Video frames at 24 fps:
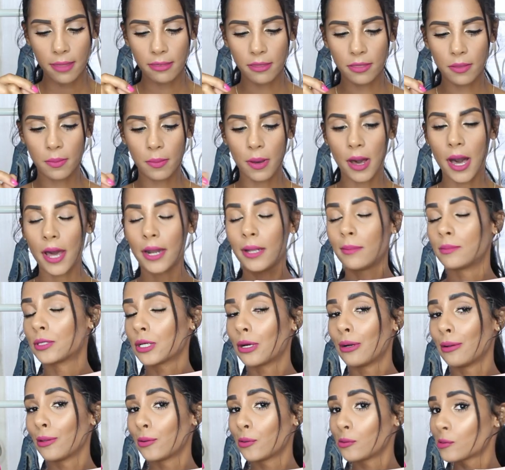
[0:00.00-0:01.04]
And then the bottoms
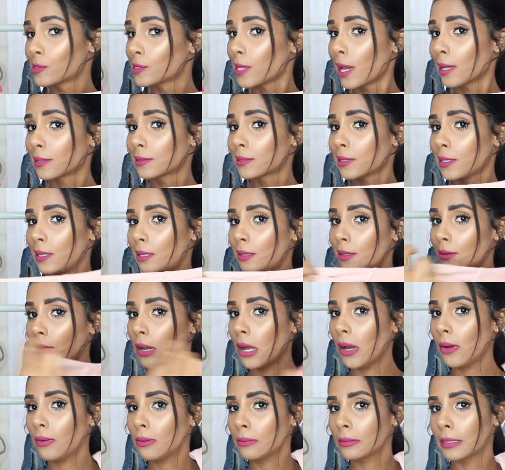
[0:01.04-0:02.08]
are a little sexy, you
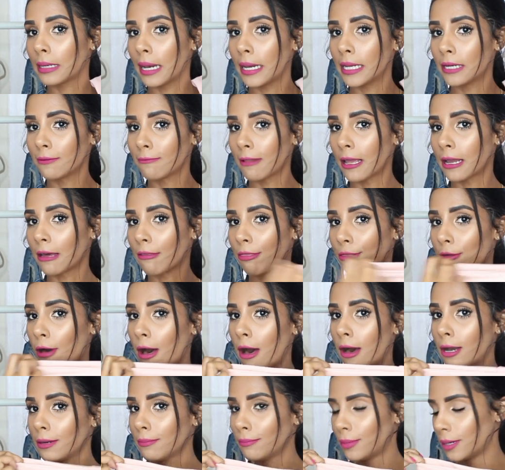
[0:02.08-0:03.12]
know, kind of like a
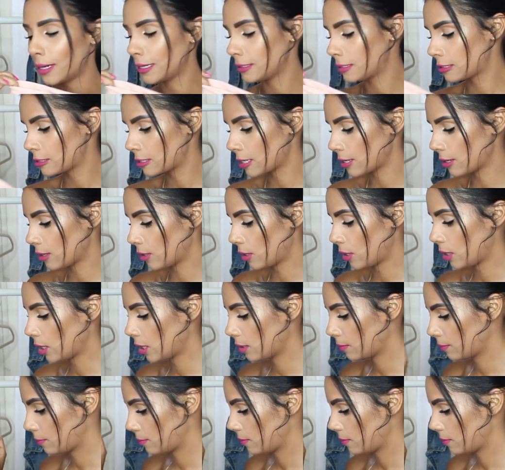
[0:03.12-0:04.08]
thong, but still